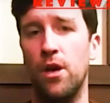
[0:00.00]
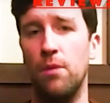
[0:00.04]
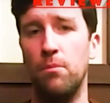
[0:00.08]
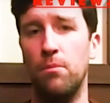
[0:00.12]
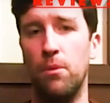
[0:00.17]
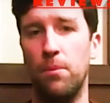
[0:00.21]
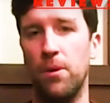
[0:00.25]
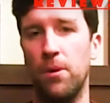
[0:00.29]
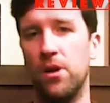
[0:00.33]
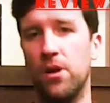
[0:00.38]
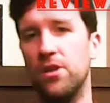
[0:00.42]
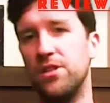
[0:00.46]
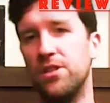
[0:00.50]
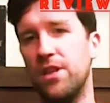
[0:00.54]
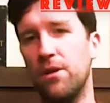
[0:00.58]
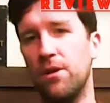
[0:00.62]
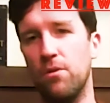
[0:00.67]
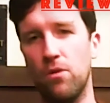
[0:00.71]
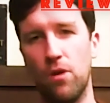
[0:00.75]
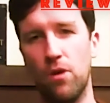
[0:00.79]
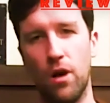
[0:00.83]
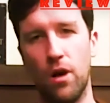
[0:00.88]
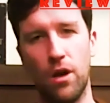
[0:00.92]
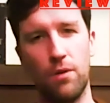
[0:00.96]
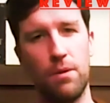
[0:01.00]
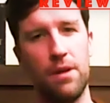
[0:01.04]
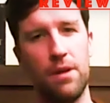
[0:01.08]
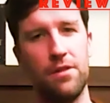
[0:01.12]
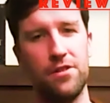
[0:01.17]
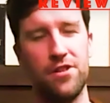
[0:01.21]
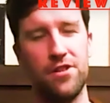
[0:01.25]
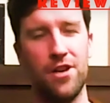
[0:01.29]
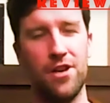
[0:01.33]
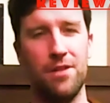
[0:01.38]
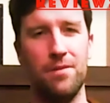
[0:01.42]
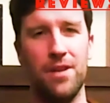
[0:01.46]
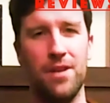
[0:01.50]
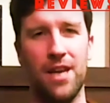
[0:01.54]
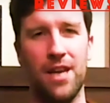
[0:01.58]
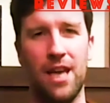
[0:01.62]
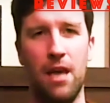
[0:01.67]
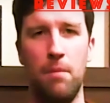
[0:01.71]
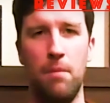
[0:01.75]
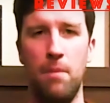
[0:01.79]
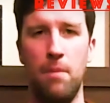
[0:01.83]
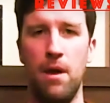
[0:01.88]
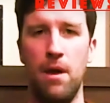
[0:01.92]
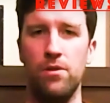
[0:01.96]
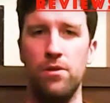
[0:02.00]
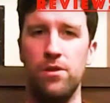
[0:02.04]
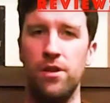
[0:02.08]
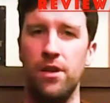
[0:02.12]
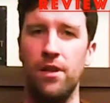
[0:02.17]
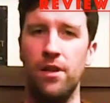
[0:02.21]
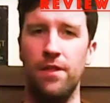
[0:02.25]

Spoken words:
but because they were all around the time that it came out,